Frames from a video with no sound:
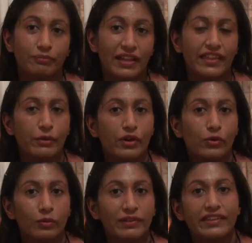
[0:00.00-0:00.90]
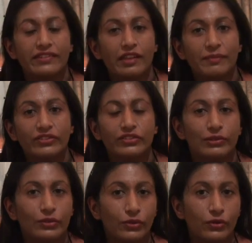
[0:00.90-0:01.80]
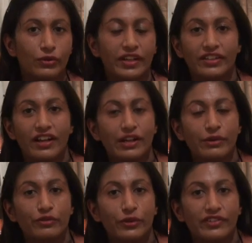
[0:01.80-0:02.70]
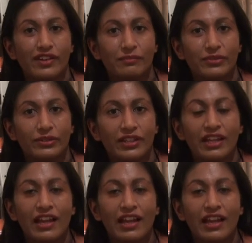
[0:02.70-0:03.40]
they were all places I'd been to, Lahore and Cairo, for example.